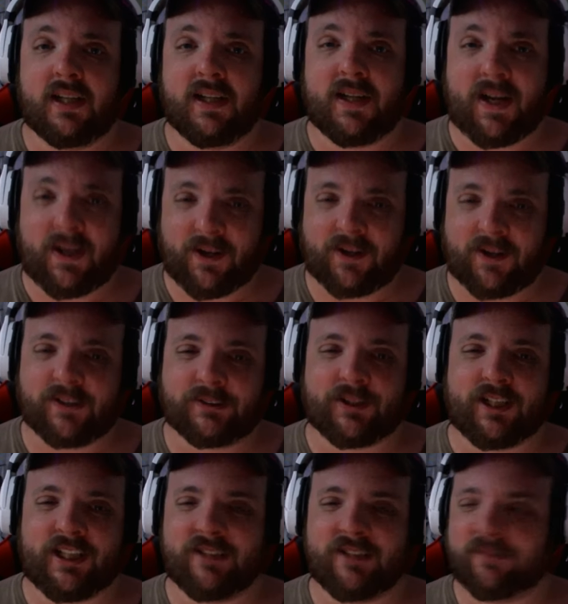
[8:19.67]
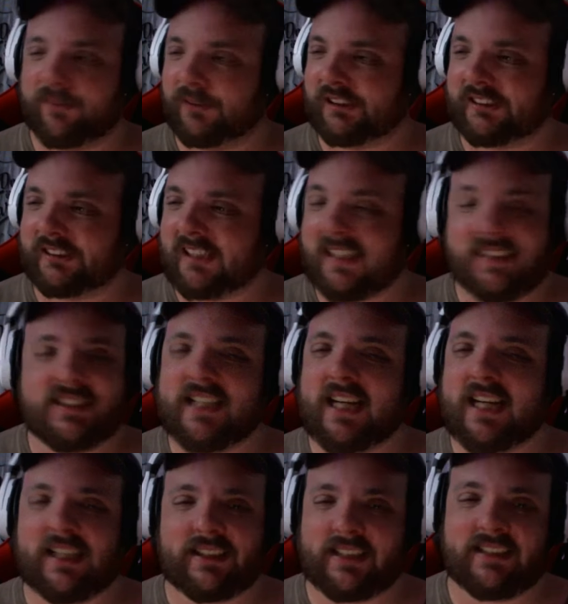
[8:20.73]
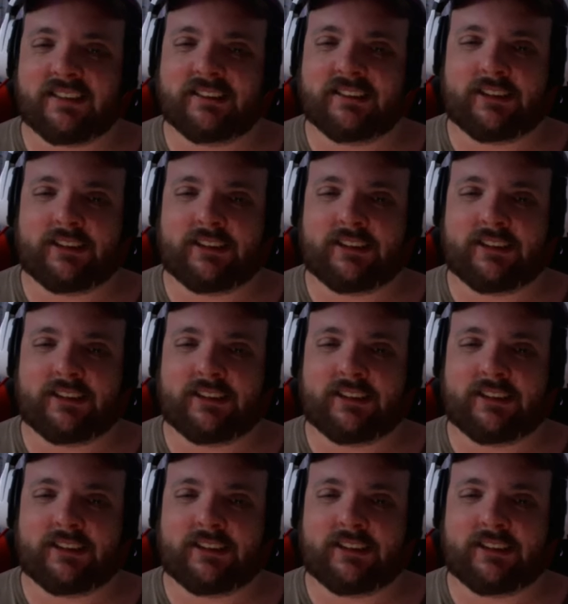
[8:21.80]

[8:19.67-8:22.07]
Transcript: a hard drive, which is I did not they didn't